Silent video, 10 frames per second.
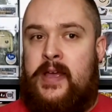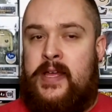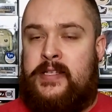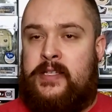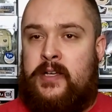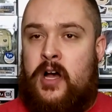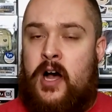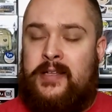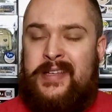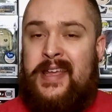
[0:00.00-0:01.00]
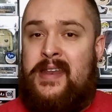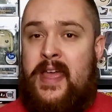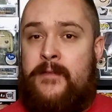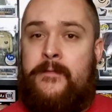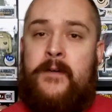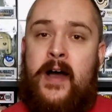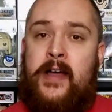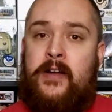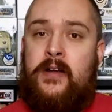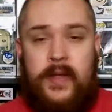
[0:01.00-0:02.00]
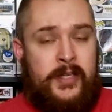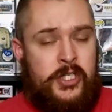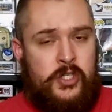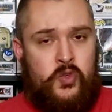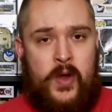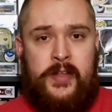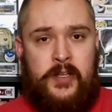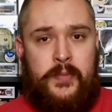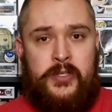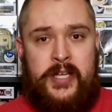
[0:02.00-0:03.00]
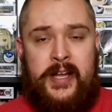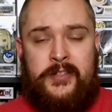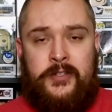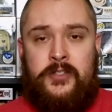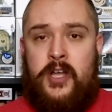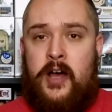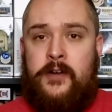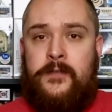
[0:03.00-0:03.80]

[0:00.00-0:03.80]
is caught in a fire that she's trying to protect her daughter